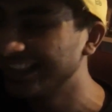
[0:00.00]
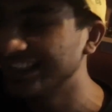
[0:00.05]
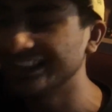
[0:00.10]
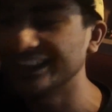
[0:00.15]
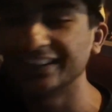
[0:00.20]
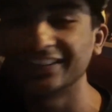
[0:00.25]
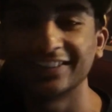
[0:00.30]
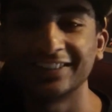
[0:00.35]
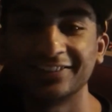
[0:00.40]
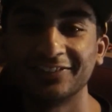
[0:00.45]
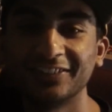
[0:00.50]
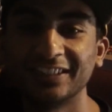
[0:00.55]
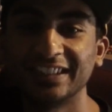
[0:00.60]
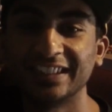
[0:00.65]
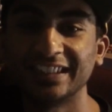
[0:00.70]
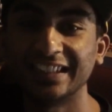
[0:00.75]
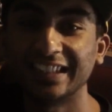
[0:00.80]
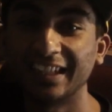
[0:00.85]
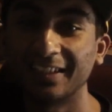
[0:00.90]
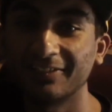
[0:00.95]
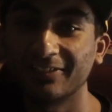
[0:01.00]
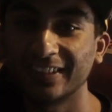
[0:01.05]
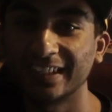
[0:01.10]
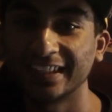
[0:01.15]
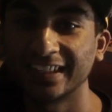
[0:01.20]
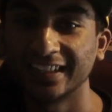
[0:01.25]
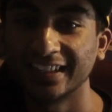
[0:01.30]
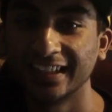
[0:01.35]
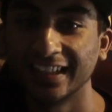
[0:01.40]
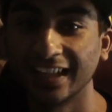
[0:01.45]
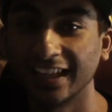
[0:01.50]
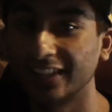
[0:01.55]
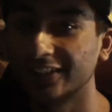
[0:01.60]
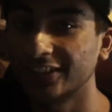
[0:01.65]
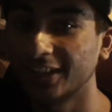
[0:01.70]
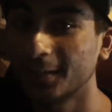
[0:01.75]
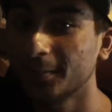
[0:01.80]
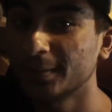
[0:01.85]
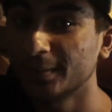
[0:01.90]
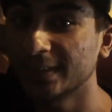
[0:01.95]
You know what I mean? In that rant. A
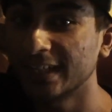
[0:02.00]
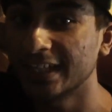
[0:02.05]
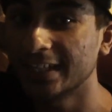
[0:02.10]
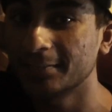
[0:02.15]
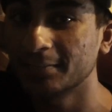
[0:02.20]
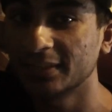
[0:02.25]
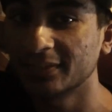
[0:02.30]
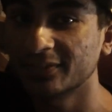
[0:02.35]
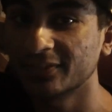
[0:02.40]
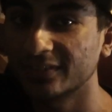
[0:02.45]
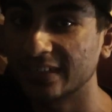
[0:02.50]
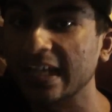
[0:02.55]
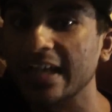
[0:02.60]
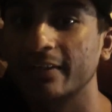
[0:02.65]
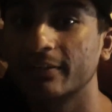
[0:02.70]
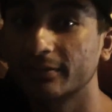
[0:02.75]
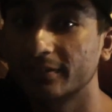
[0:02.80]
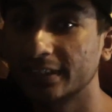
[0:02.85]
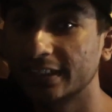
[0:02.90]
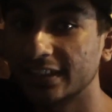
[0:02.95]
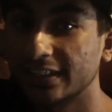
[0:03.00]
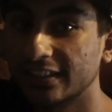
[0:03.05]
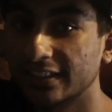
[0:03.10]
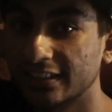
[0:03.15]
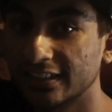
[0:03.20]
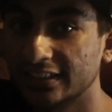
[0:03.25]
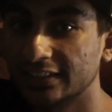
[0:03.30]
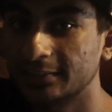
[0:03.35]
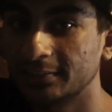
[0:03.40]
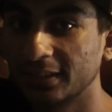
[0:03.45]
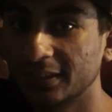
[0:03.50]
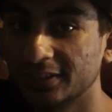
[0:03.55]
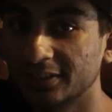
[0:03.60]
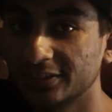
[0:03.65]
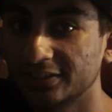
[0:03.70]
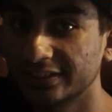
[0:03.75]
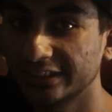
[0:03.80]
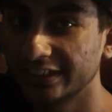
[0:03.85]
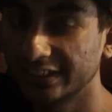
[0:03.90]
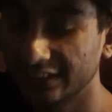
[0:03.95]
lot of people hate me for that rant,
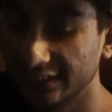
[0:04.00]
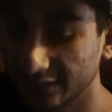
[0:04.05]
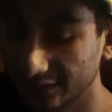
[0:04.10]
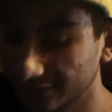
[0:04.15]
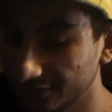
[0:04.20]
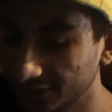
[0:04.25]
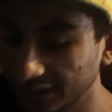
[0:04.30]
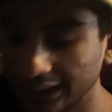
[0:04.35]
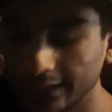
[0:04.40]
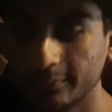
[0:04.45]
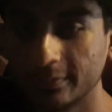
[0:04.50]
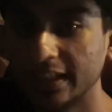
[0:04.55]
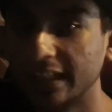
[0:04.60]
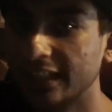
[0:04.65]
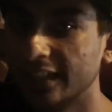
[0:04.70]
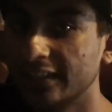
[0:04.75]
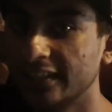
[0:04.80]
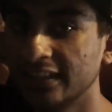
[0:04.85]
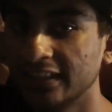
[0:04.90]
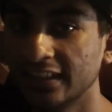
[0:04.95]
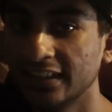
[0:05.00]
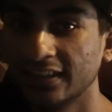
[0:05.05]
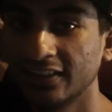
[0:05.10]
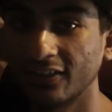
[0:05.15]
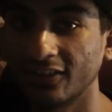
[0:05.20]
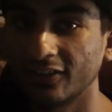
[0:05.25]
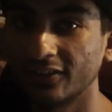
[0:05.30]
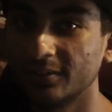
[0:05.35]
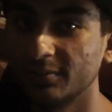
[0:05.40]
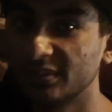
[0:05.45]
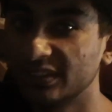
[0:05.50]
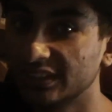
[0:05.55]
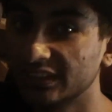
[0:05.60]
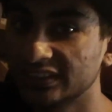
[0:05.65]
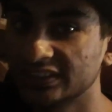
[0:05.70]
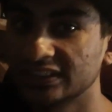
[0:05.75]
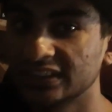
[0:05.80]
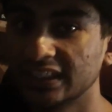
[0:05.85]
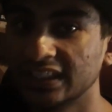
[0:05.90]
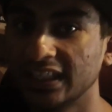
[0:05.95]
especially the J-Man, all of them,
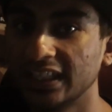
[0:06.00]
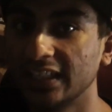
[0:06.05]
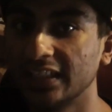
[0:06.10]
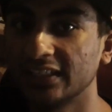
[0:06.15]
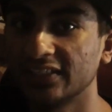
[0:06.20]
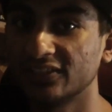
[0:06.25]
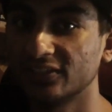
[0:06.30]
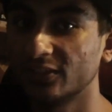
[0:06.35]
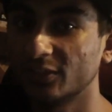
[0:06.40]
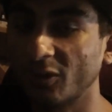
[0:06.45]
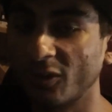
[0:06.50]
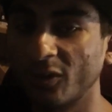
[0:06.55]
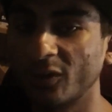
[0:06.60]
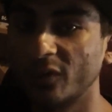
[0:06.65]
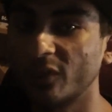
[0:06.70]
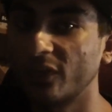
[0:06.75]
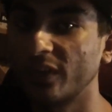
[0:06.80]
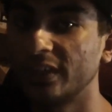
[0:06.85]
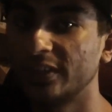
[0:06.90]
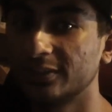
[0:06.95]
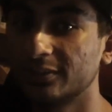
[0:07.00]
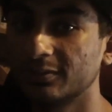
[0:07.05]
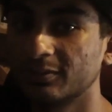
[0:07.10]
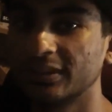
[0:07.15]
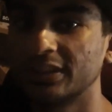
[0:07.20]
because, you know, they're all friends